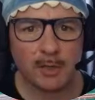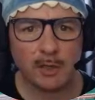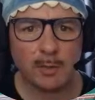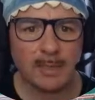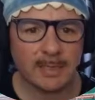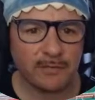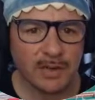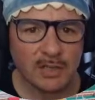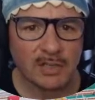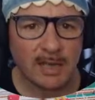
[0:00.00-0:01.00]
to do is
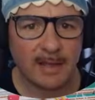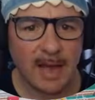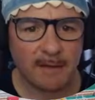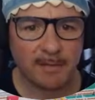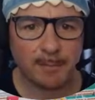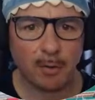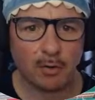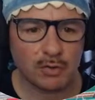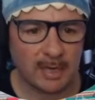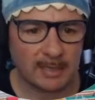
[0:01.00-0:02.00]
finish the other half of the
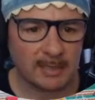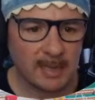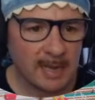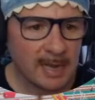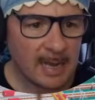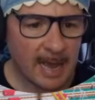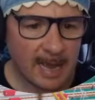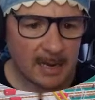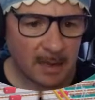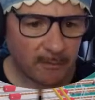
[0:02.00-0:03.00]
project,
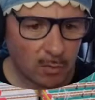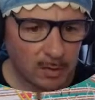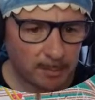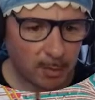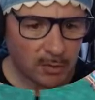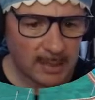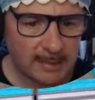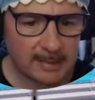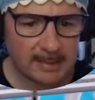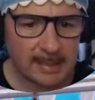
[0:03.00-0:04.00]
and of course the project
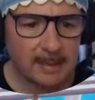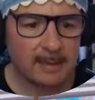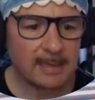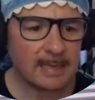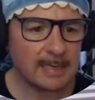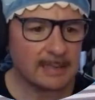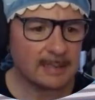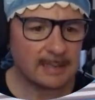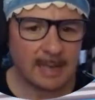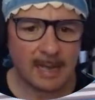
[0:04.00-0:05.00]
still
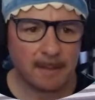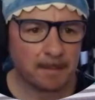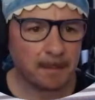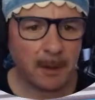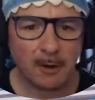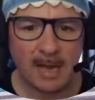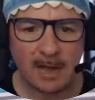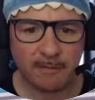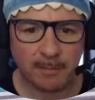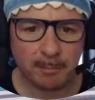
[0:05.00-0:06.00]
is only
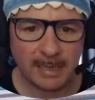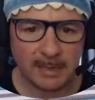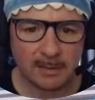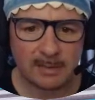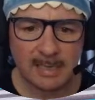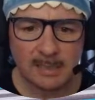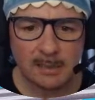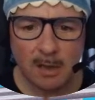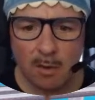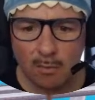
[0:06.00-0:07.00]
half complete, because these
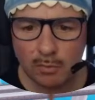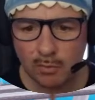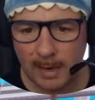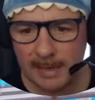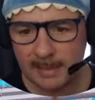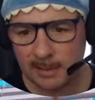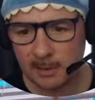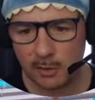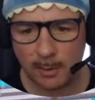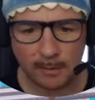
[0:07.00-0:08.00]
long trains that
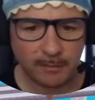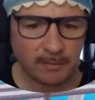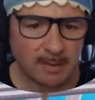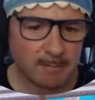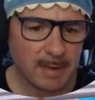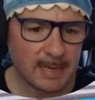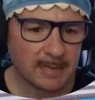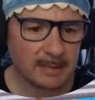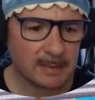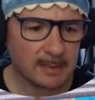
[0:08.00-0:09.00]
are 250
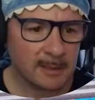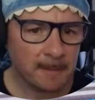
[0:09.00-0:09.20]
meters,